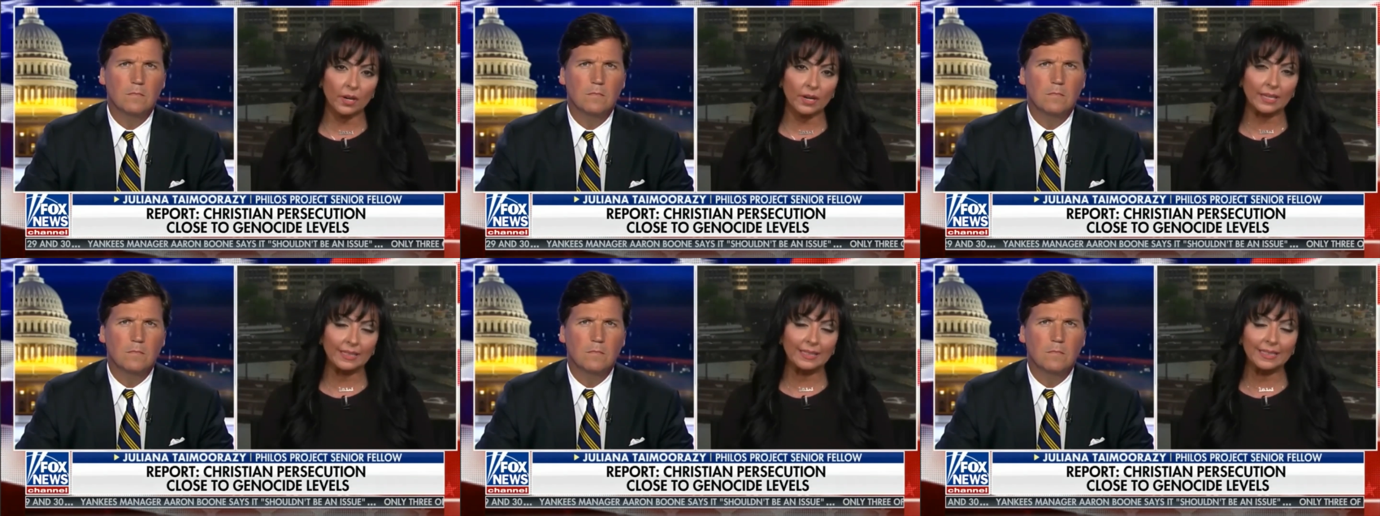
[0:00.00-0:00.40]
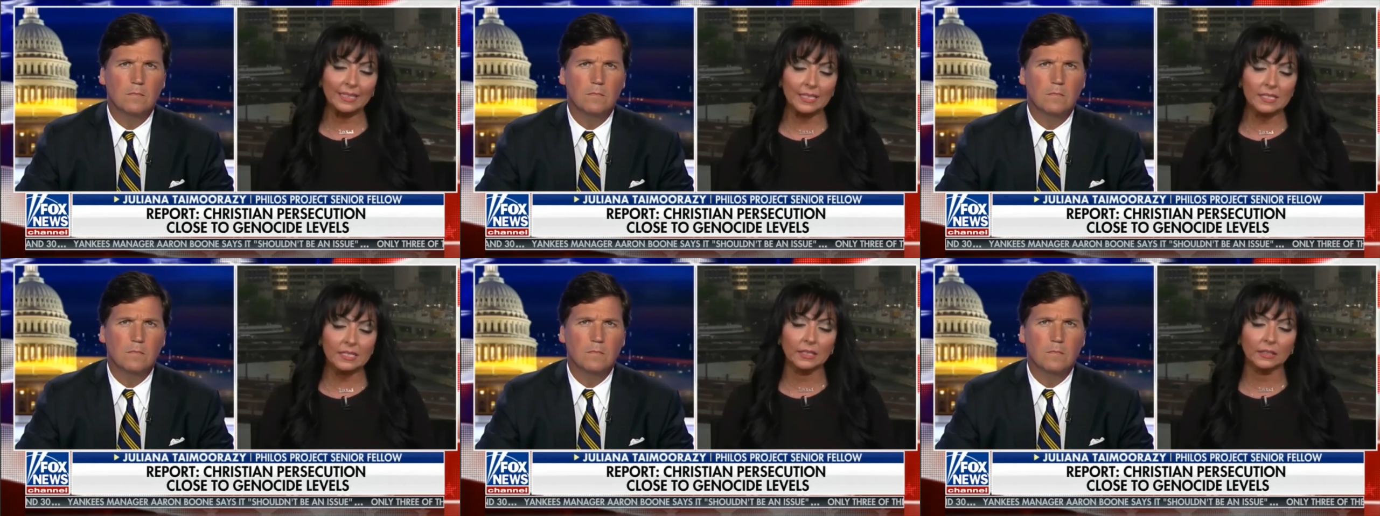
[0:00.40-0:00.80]
Speaker 1: at
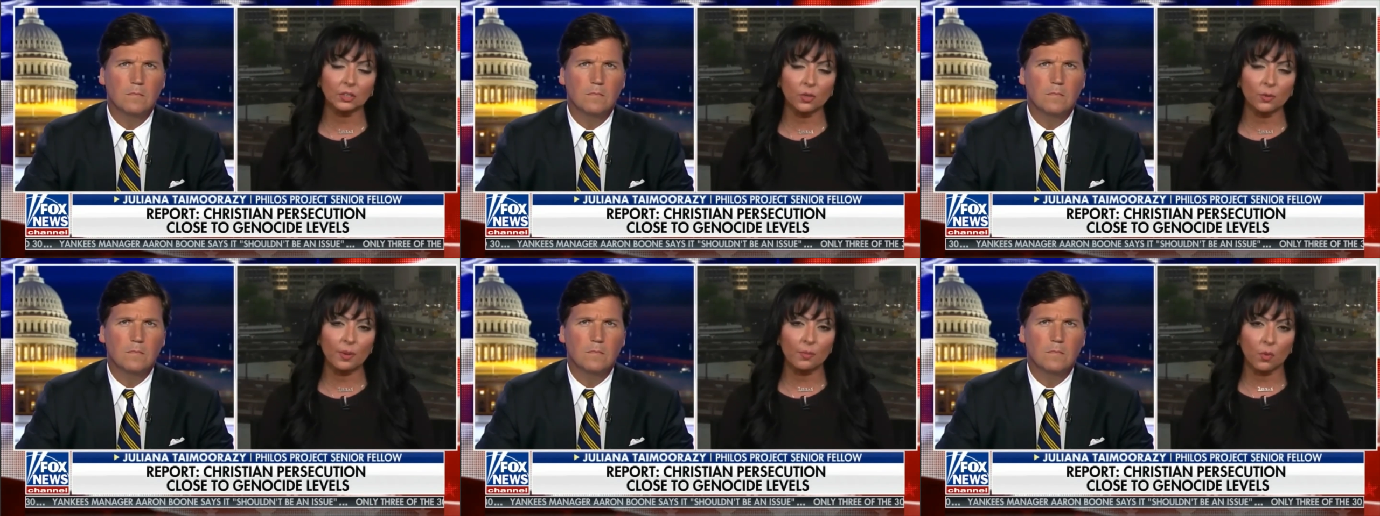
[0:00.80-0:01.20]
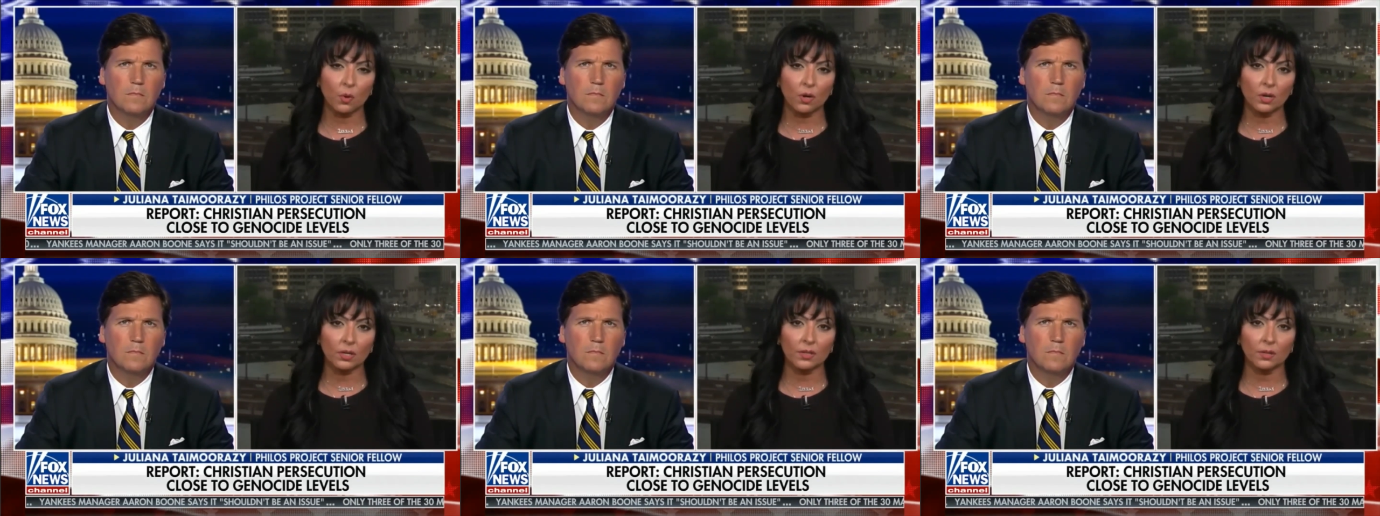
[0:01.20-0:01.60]
least a little bit
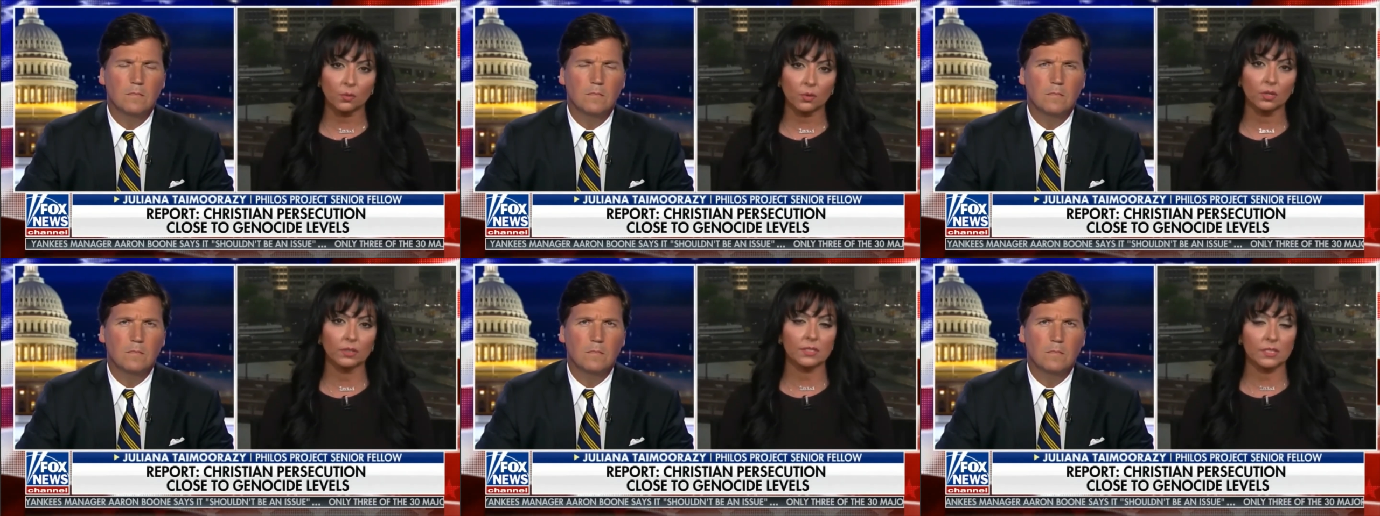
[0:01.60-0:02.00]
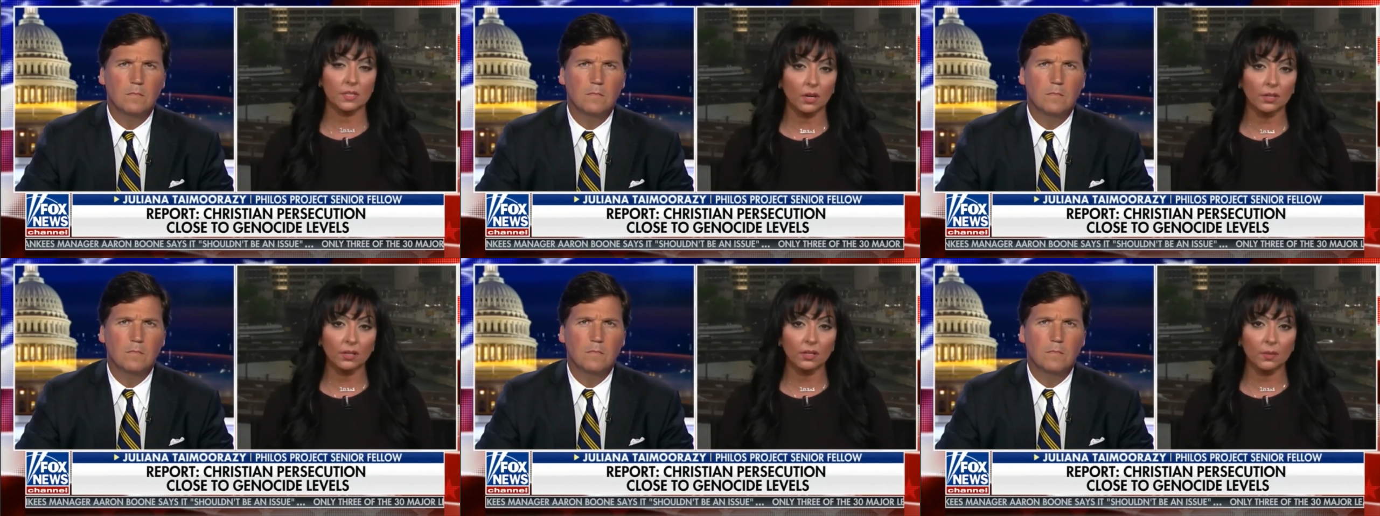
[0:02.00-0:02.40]
more, the world is
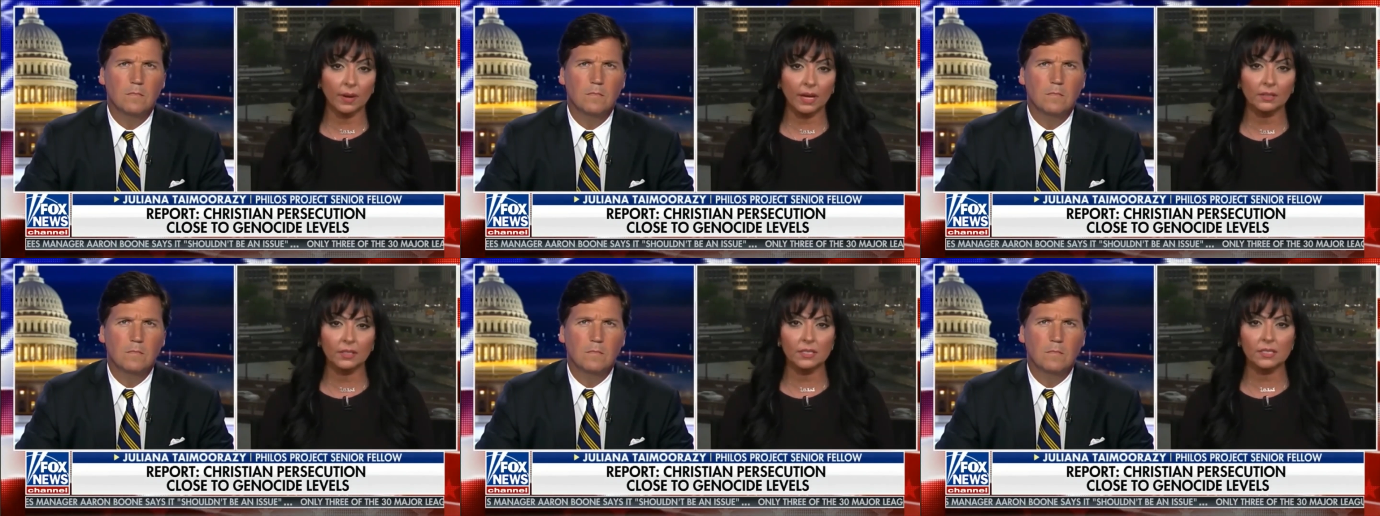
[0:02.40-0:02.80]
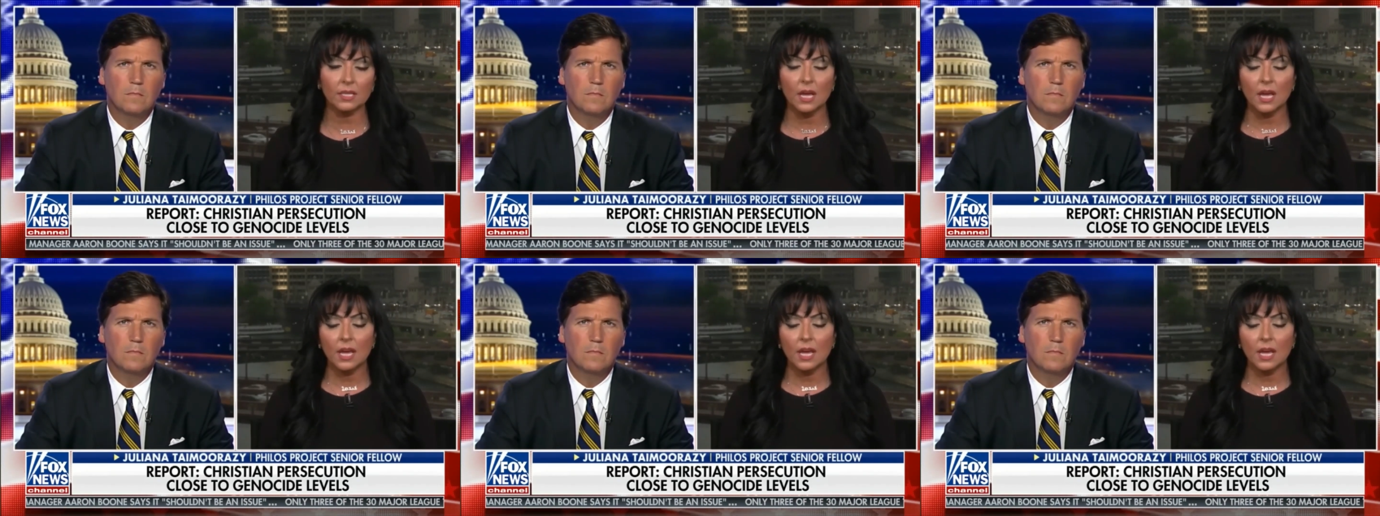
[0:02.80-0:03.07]
talking about this,